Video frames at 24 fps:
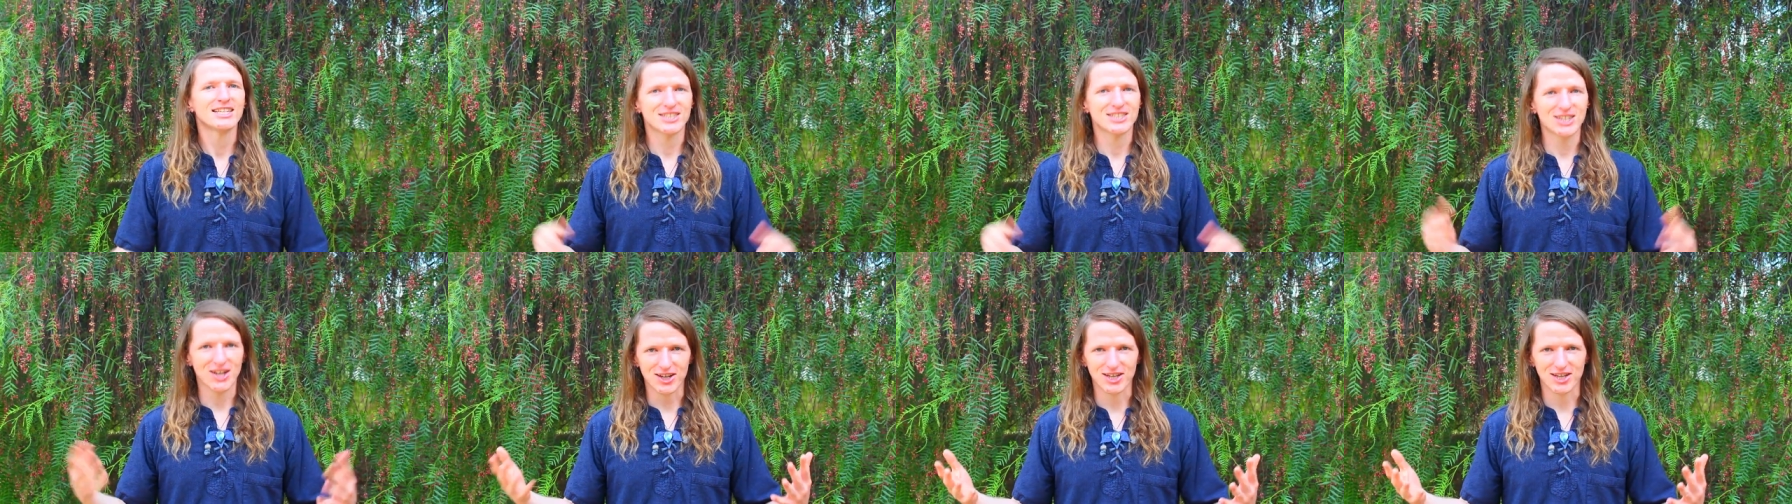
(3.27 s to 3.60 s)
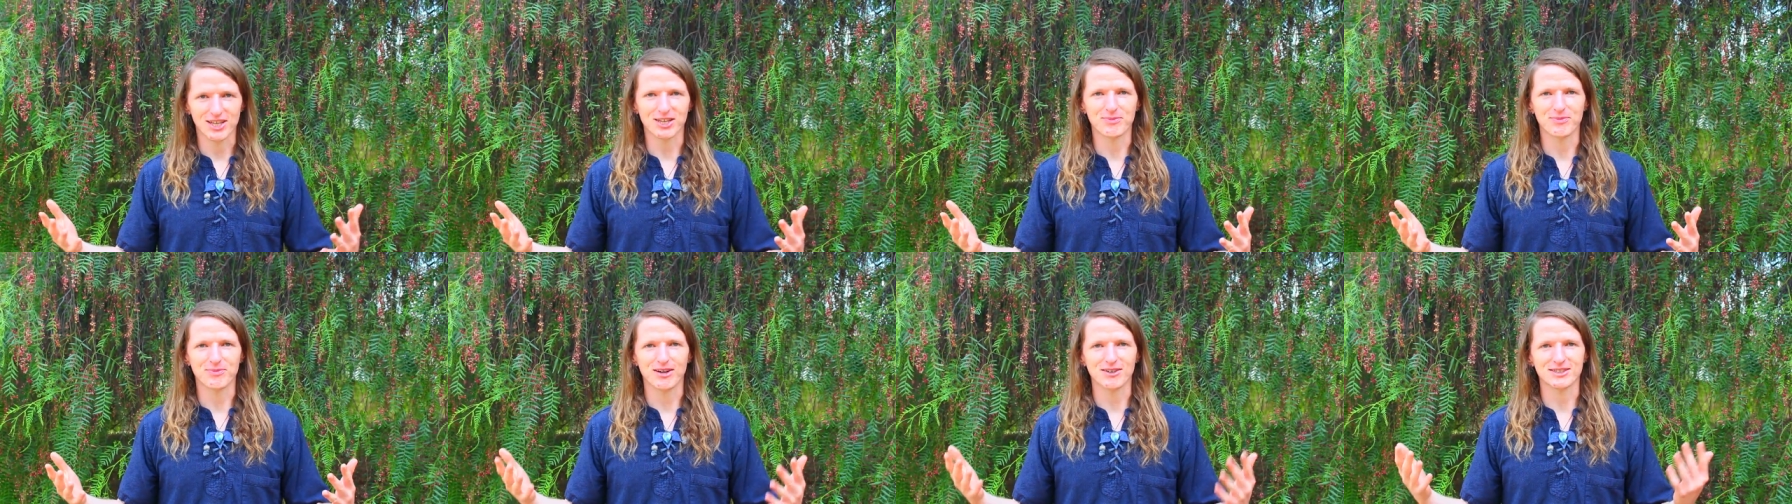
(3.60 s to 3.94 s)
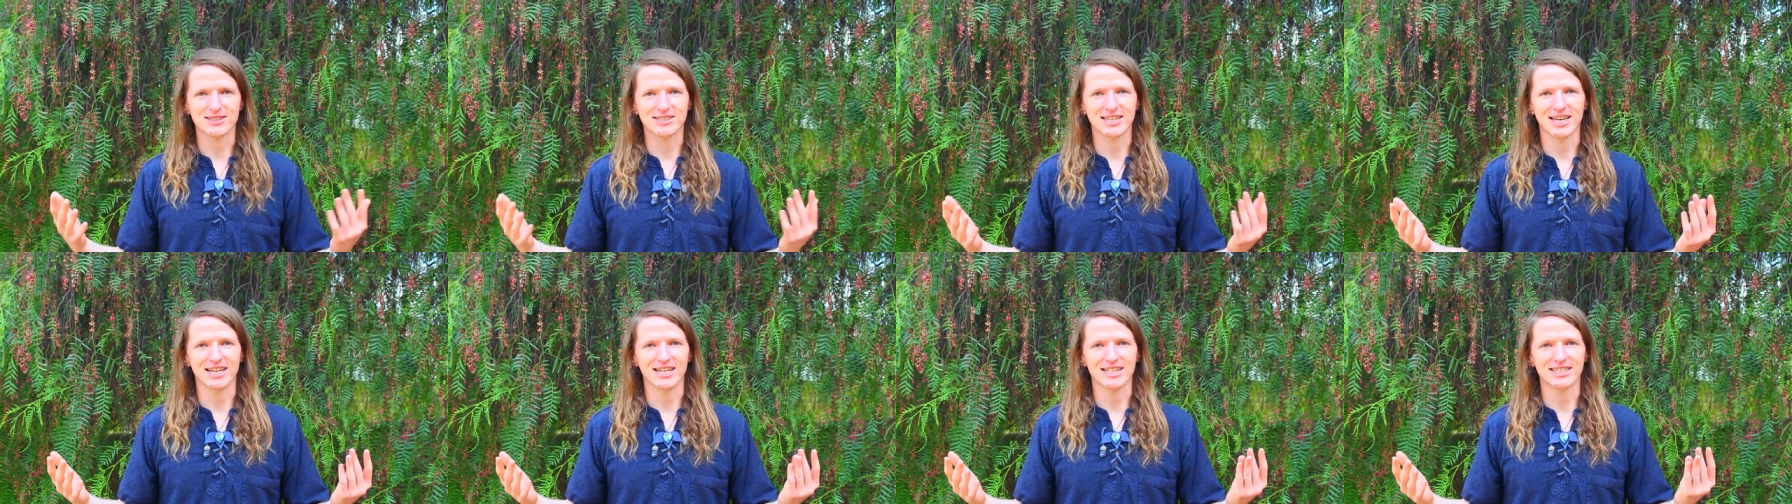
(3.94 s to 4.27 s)
Talking about
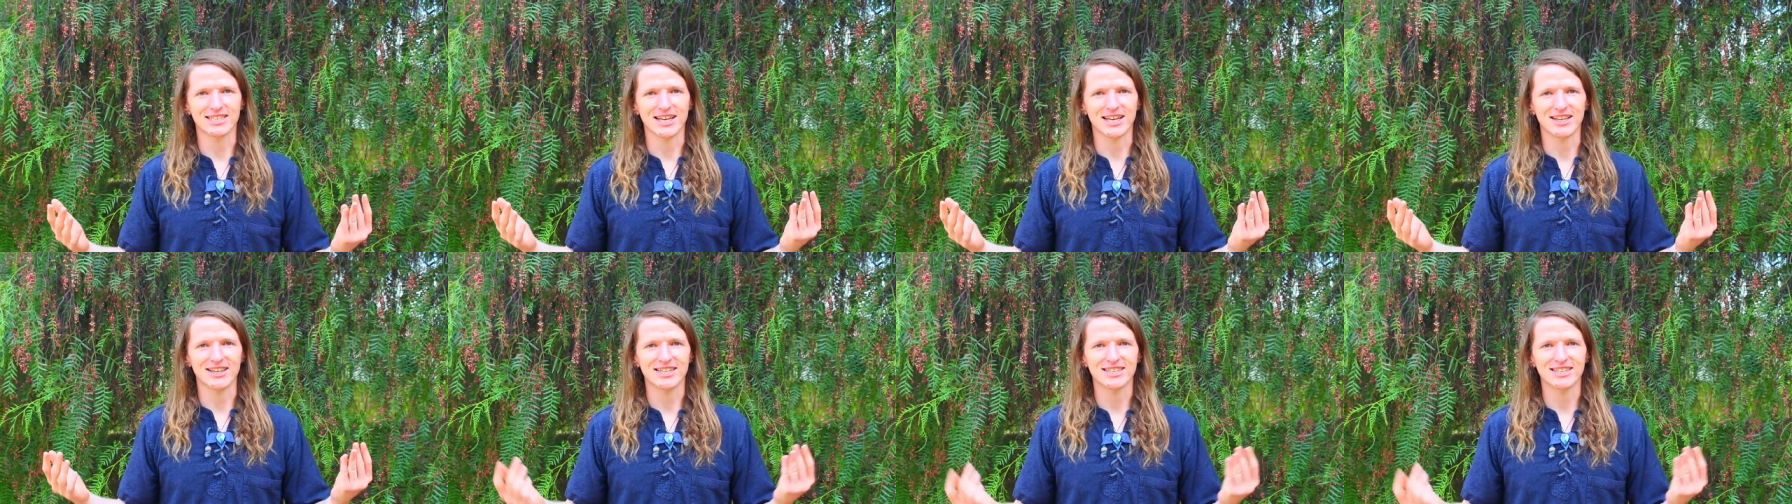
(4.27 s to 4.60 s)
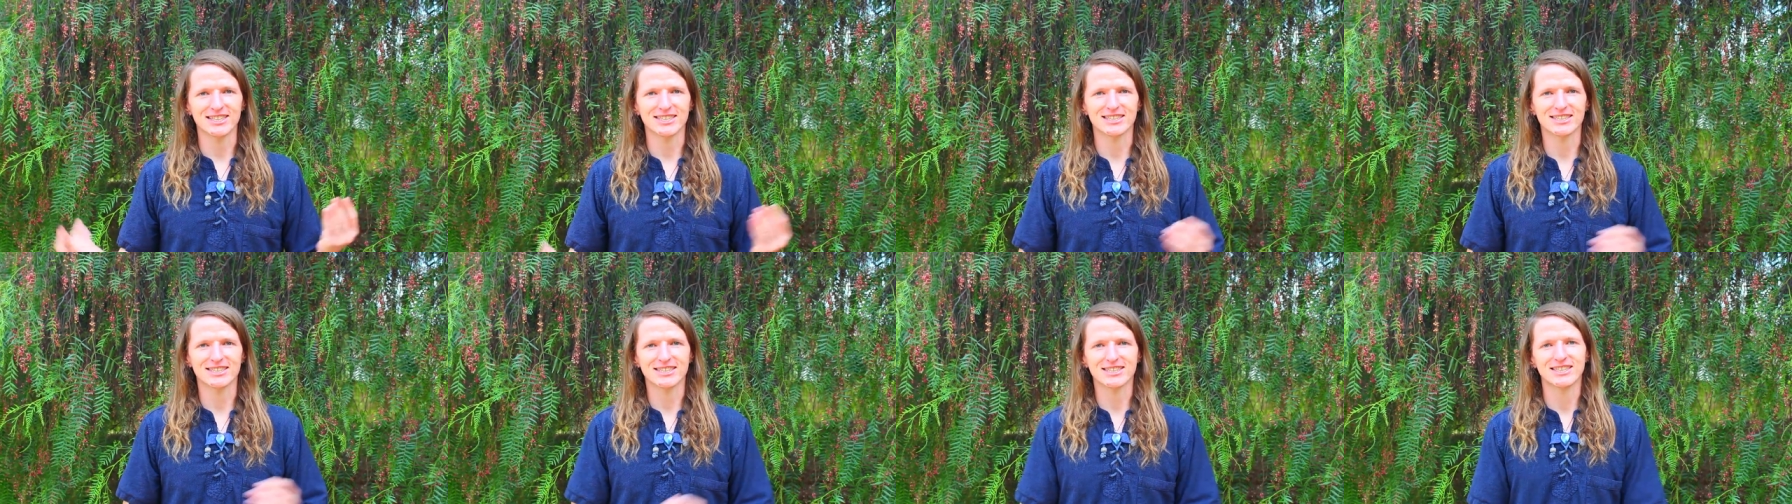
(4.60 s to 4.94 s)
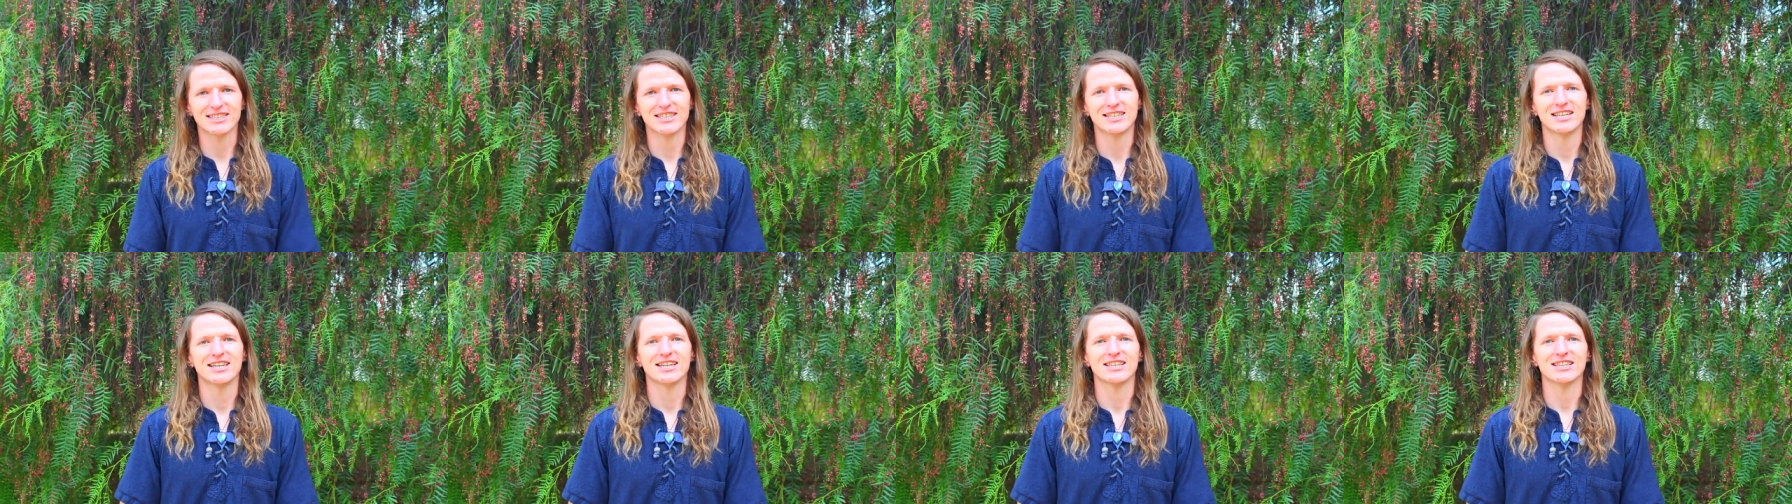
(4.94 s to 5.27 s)
psychedelics,
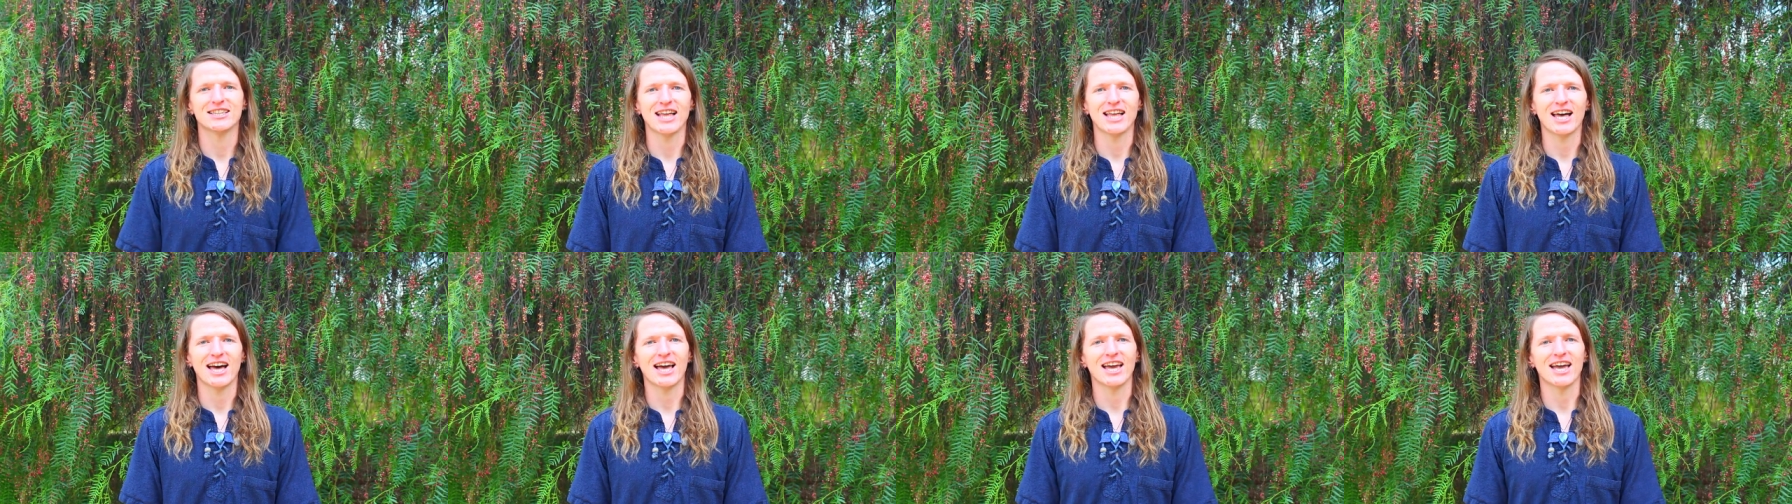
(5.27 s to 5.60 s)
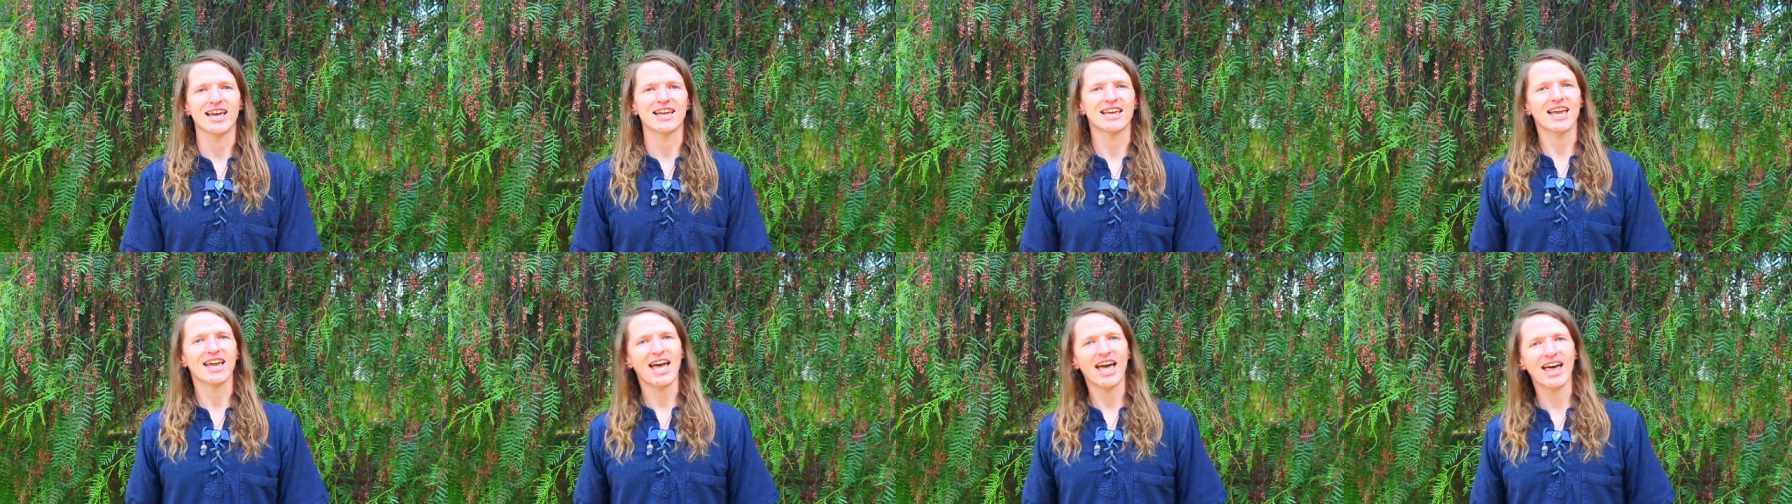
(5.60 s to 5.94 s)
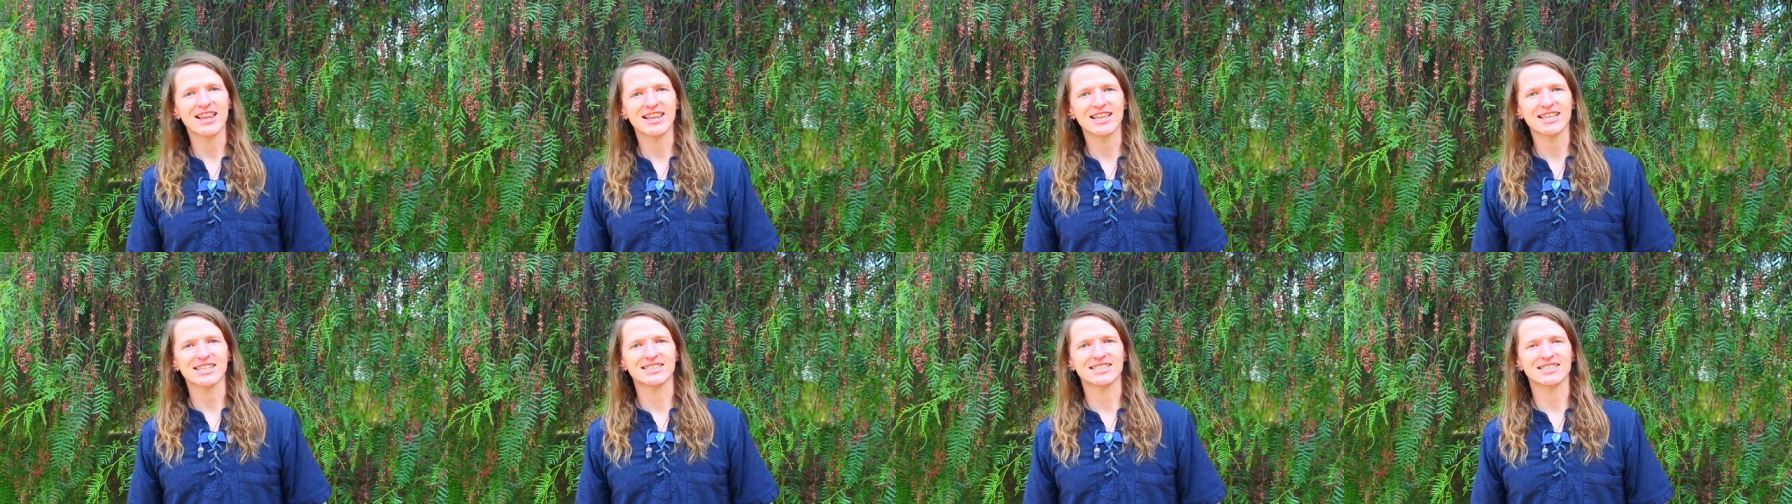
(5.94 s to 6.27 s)
like
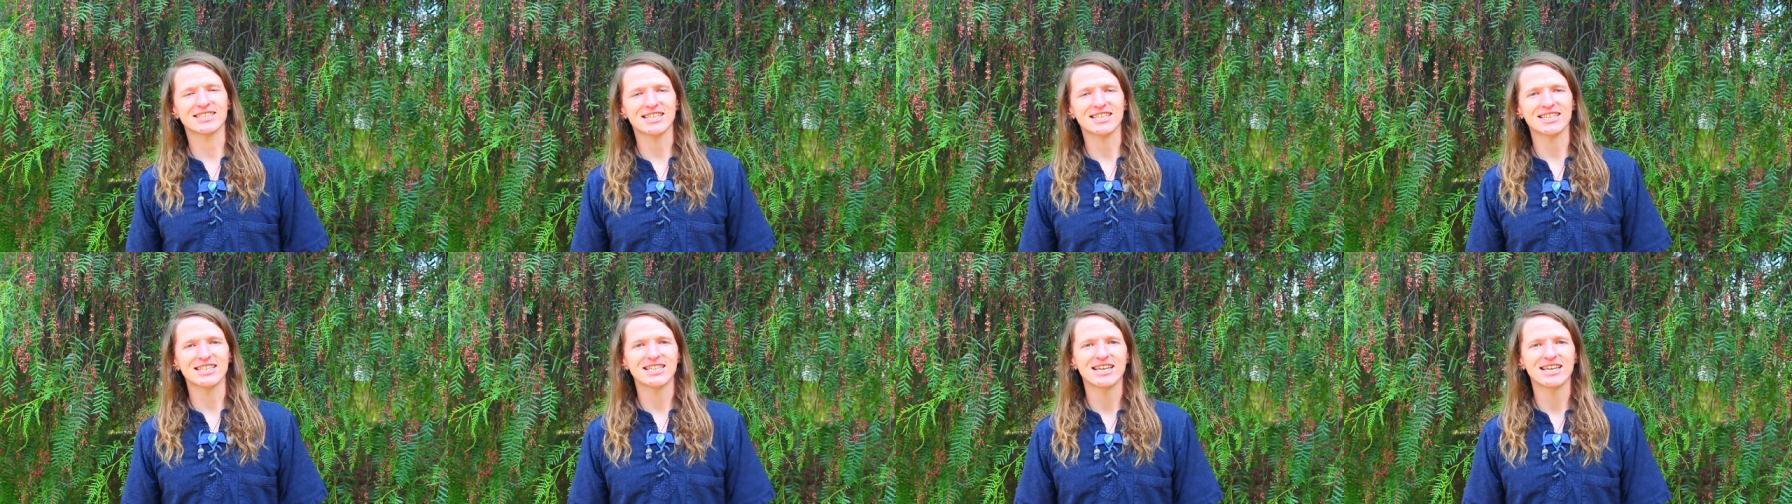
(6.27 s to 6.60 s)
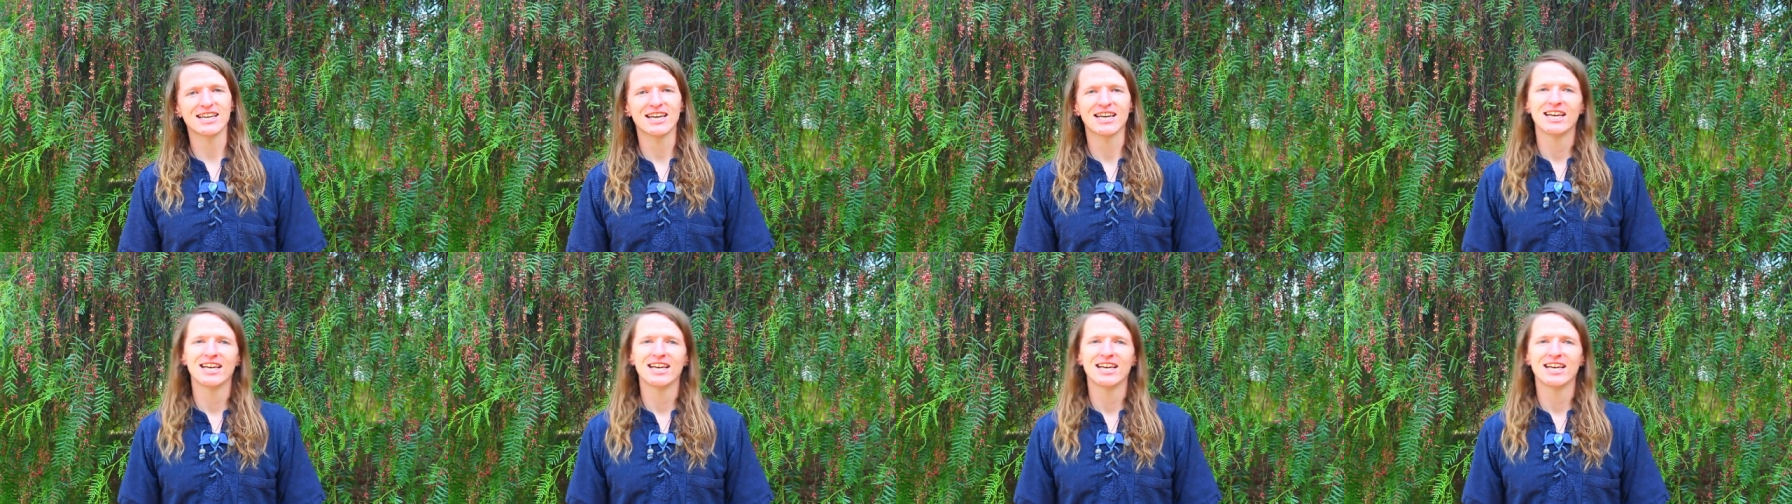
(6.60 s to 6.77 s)
L S D,